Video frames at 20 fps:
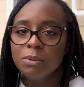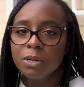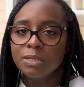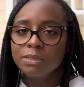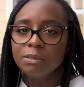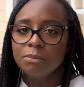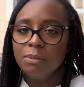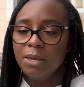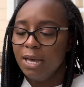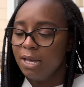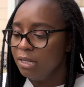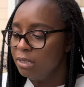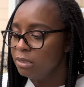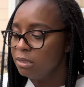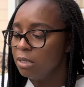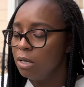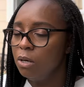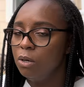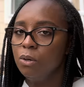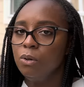brought some pallets
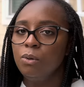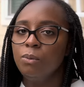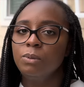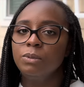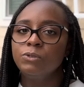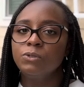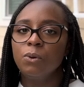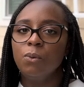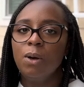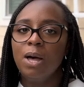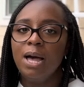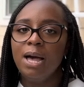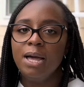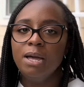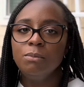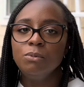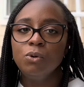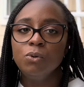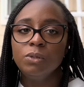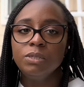home. So
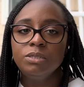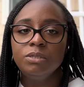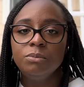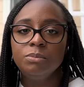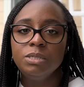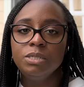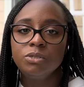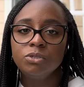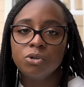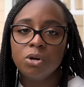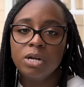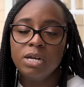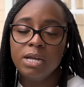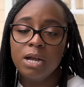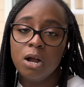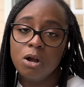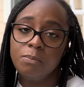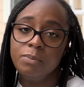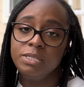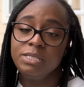I'm going to be starting
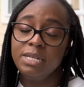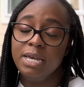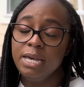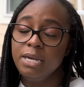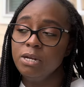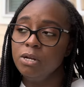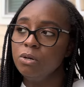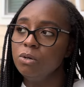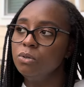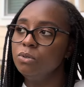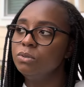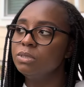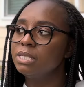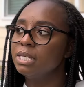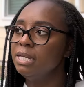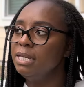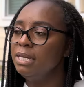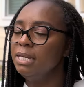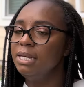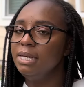our potatoes
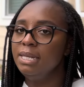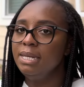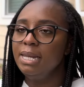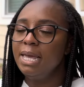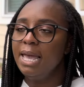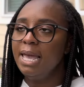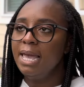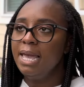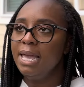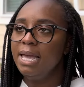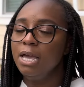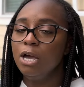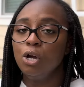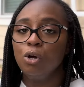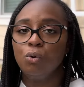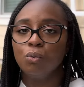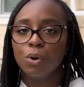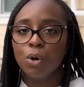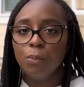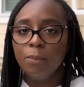in a
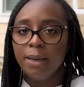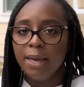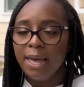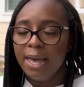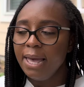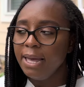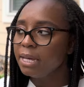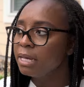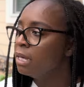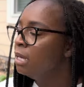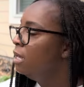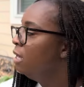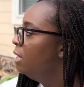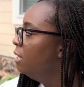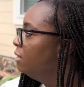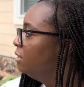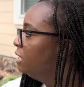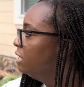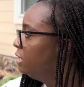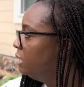grow bag
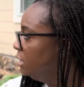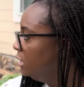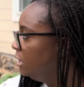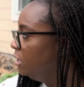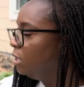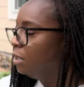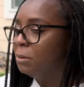this year.